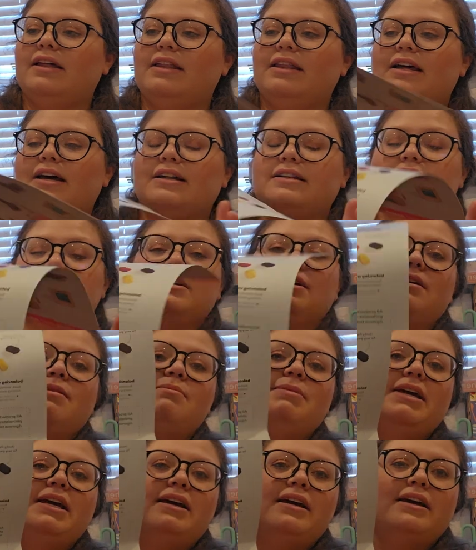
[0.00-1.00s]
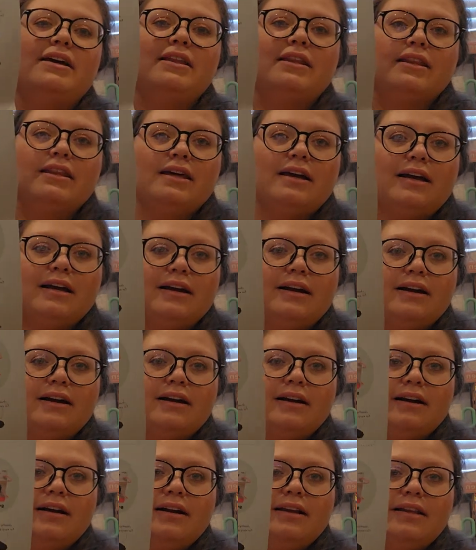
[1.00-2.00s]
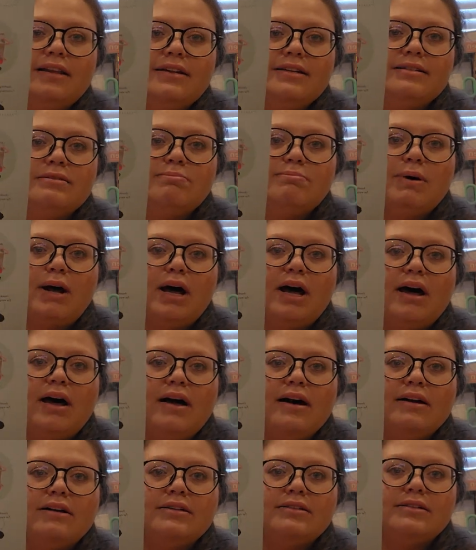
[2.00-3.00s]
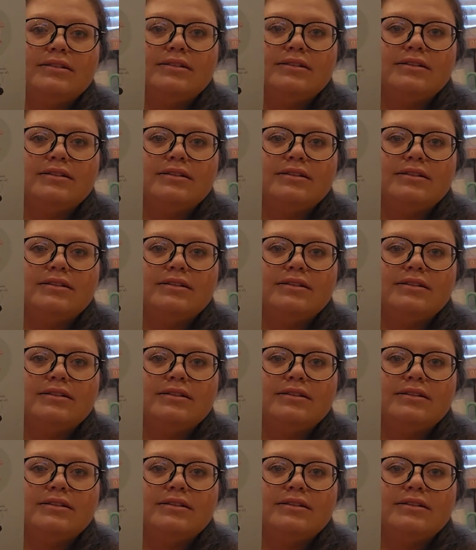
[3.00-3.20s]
that's going to be in there in this box.